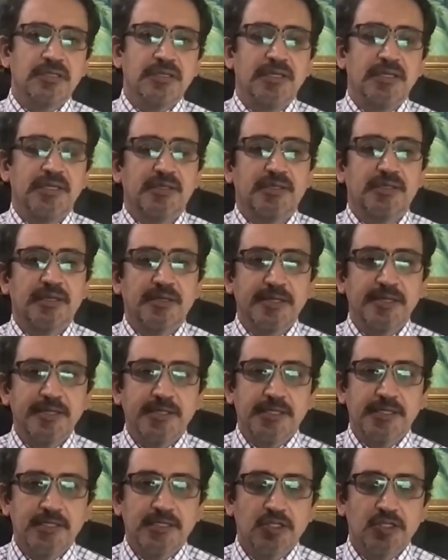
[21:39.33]
Is the
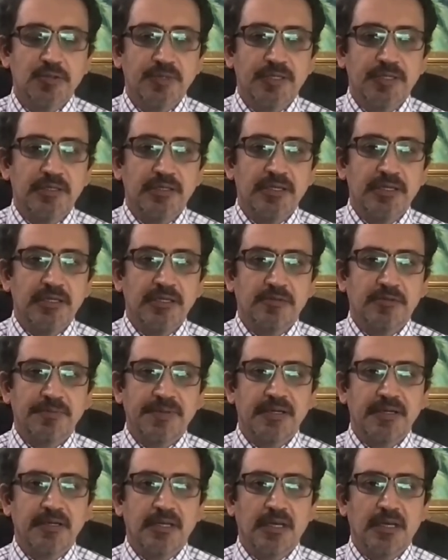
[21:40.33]
research is
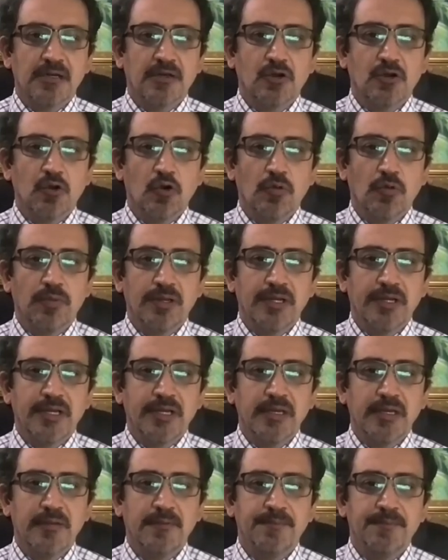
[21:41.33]
being done
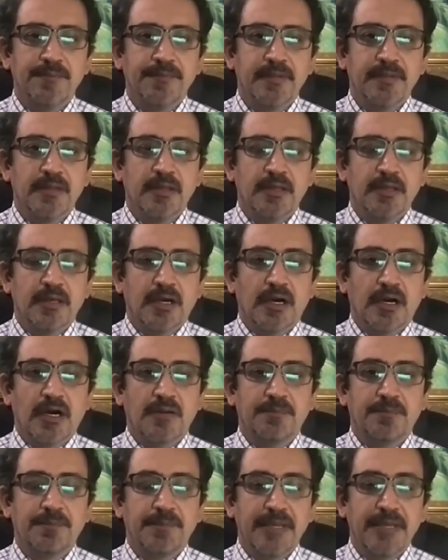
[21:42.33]
globally?
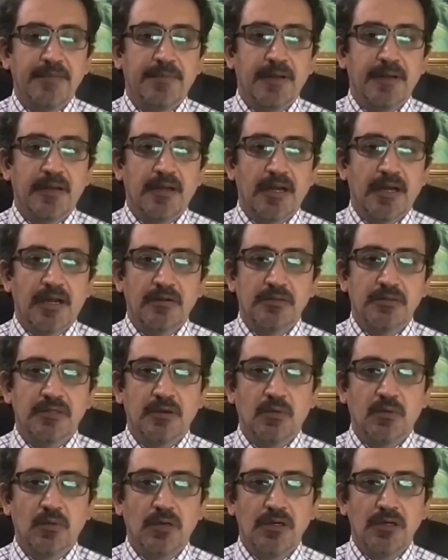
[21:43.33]
Are people around
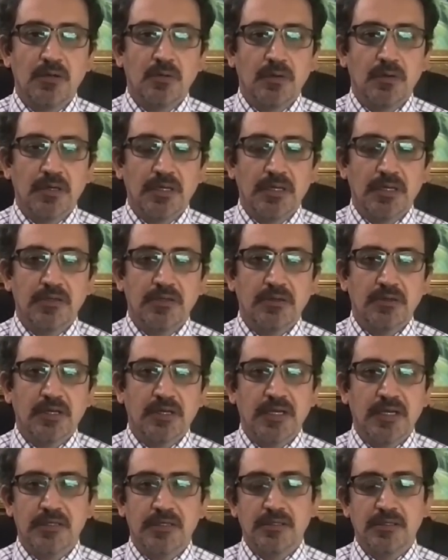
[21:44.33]
the world working
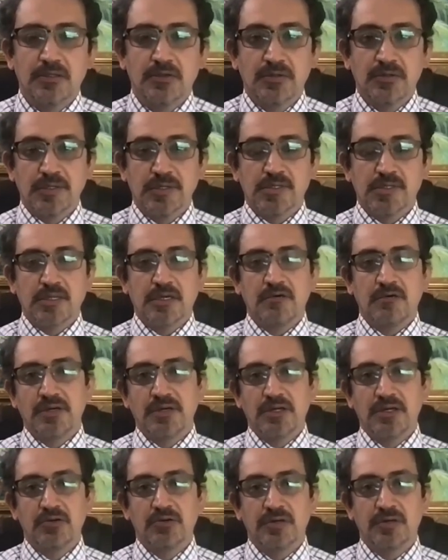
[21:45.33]
together to discover
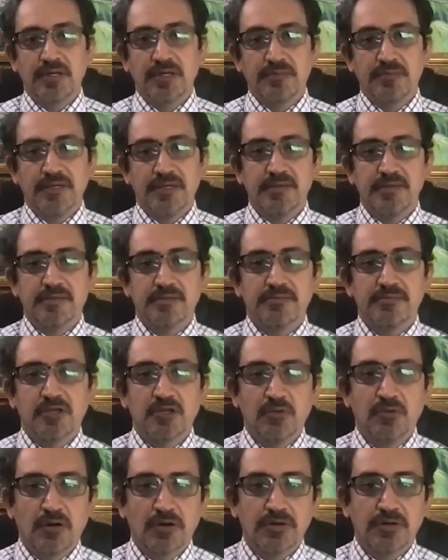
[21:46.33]
new treatments? Do
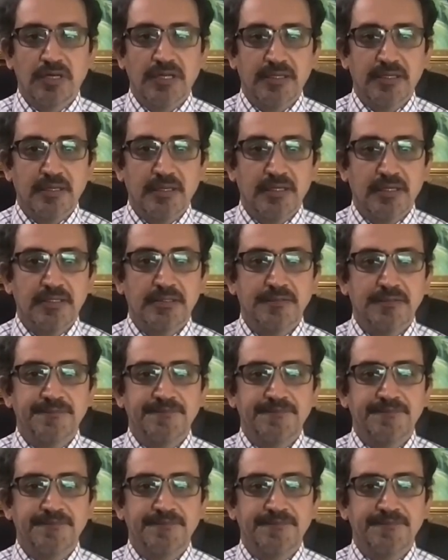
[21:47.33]
you want to take that?